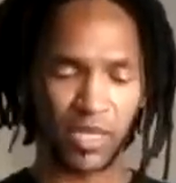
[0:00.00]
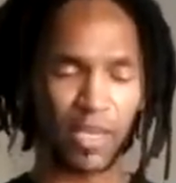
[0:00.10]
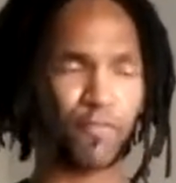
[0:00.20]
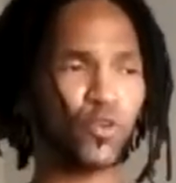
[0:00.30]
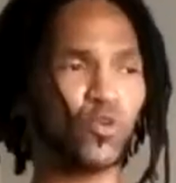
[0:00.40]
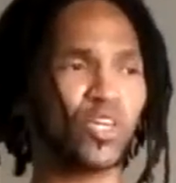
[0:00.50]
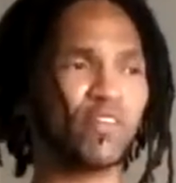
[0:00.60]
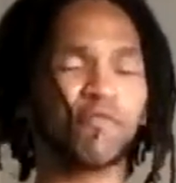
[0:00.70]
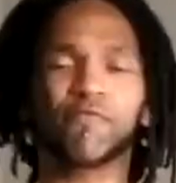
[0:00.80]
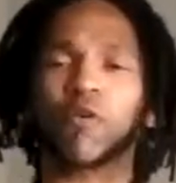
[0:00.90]
If you
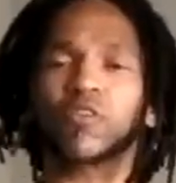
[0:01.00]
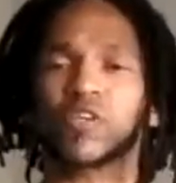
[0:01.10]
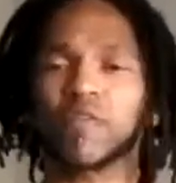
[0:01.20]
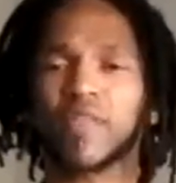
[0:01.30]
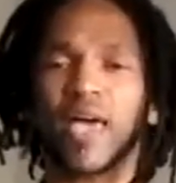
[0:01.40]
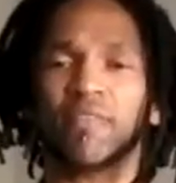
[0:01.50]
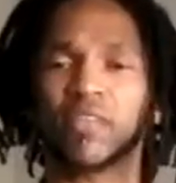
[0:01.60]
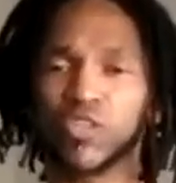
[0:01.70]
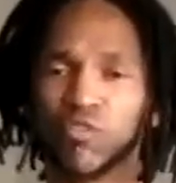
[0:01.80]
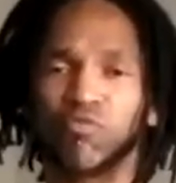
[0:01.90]
can focus on that,
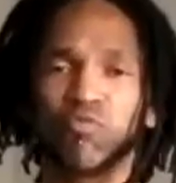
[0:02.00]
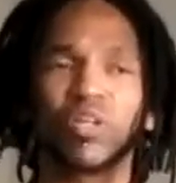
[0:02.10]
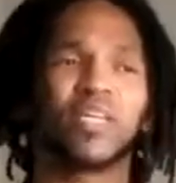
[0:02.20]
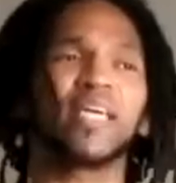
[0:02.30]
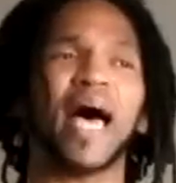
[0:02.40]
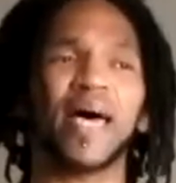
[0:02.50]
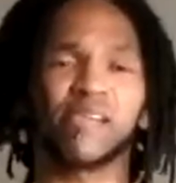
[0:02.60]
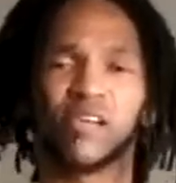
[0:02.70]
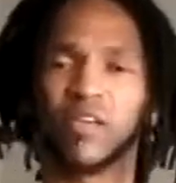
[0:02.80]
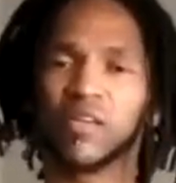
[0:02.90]
then you've really got
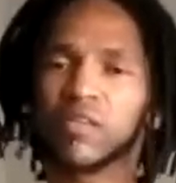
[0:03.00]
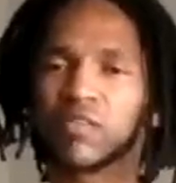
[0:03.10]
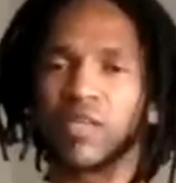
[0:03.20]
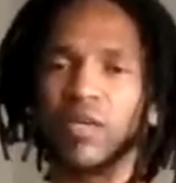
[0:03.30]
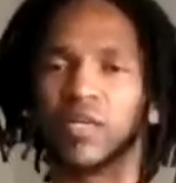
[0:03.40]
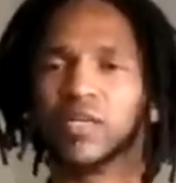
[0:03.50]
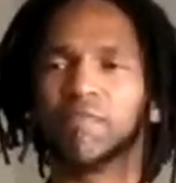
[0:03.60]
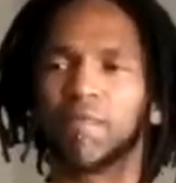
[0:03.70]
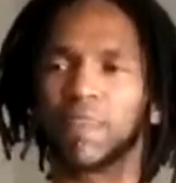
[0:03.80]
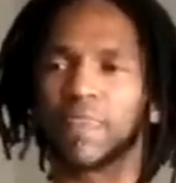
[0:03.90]
the
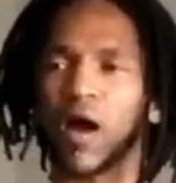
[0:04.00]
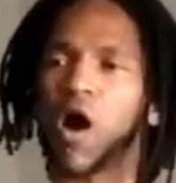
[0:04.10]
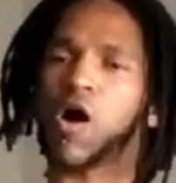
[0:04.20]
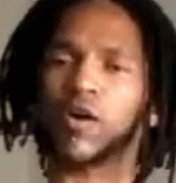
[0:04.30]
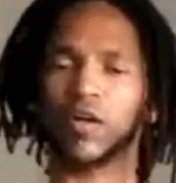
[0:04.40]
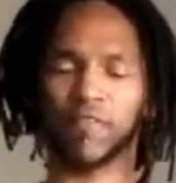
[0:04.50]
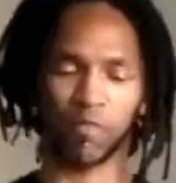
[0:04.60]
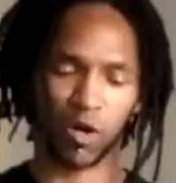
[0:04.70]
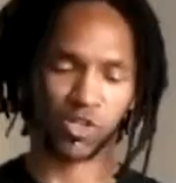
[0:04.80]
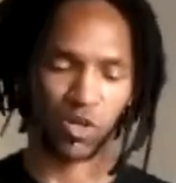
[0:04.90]
heart of the
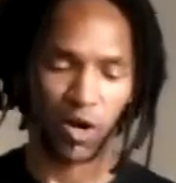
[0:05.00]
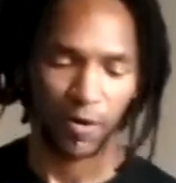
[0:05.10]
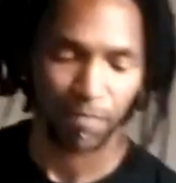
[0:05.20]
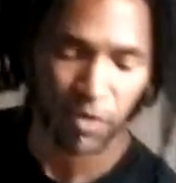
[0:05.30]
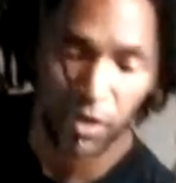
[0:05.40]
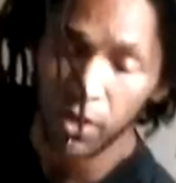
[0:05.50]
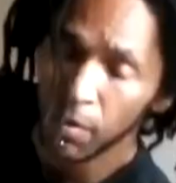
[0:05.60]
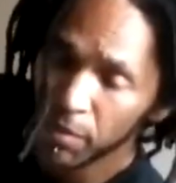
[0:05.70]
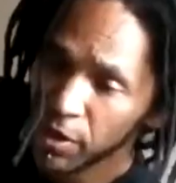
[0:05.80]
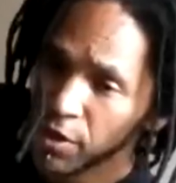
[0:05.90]
martial art.
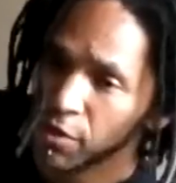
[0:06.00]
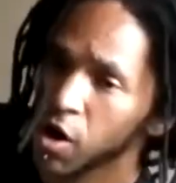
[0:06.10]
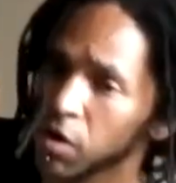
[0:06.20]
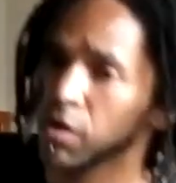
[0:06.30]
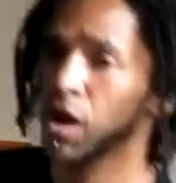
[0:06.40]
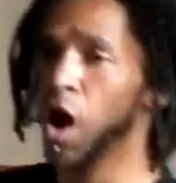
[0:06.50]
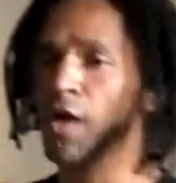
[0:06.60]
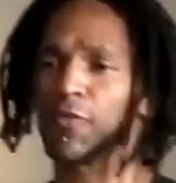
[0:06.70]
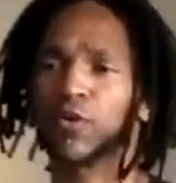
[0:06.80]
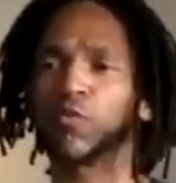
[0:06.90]
But another
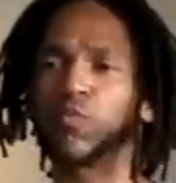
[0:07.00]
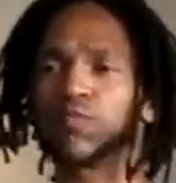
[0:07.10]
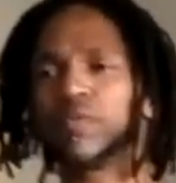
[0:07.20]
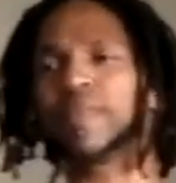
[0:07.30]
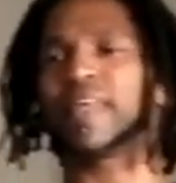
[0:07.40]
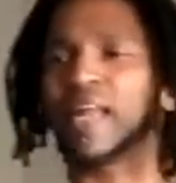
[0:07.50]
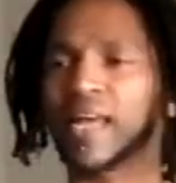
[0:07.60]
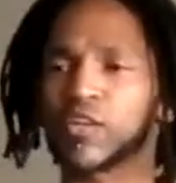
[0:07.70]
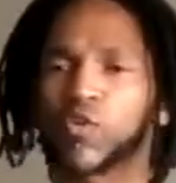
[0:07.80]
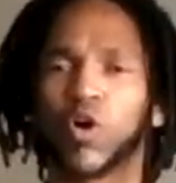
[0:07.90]
author that I
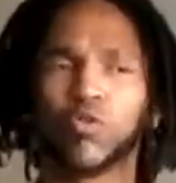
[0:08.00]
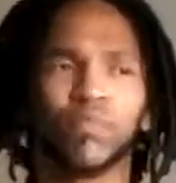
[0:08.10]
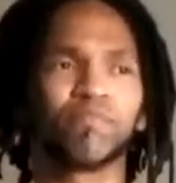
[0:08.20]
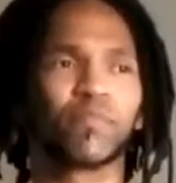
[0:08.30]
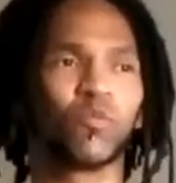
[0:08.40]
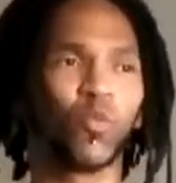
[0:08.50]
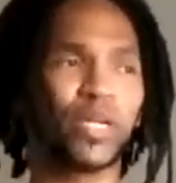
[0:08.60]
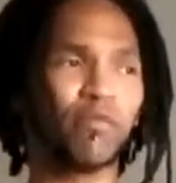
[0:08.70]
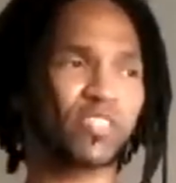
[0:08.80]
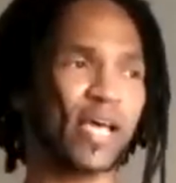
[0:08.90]
like to quote when
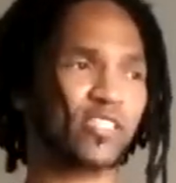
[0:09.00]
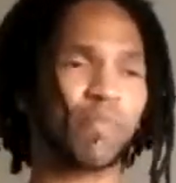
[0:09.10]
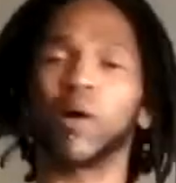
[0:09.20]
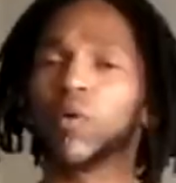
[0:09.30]
he was asked about